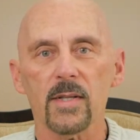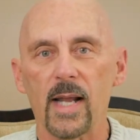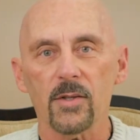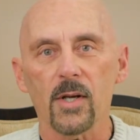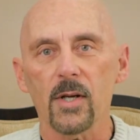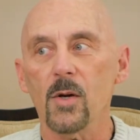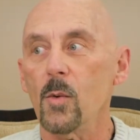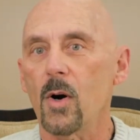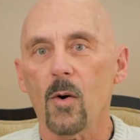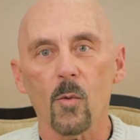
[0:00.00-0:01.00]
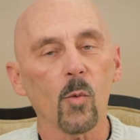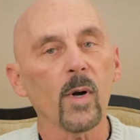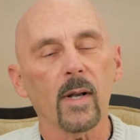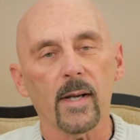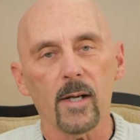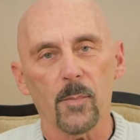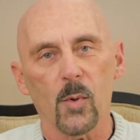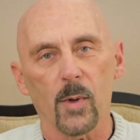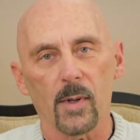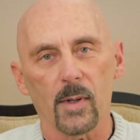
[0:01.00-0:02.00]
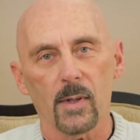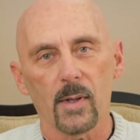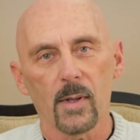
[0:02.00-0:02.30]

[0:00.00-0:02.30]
that to you are really important,